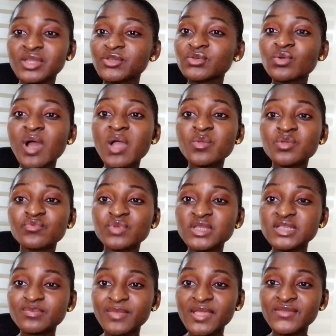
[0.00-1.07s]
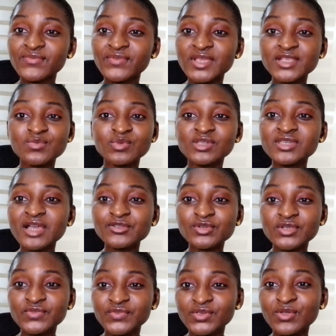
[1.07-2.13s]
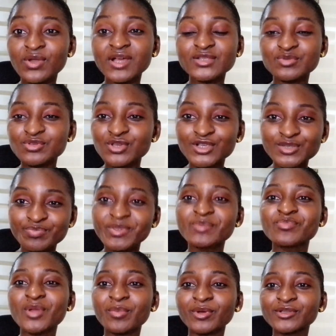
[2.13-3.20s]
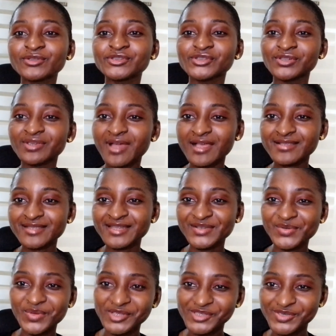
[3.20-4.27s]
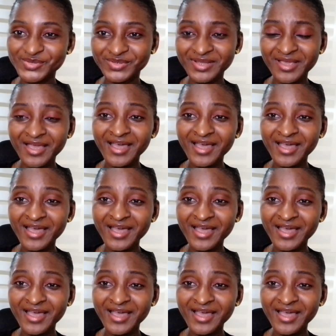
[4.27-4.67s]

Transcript: I don't know how you read my face, we shall just figure out, we just pick me up, Oluchi, answer the question.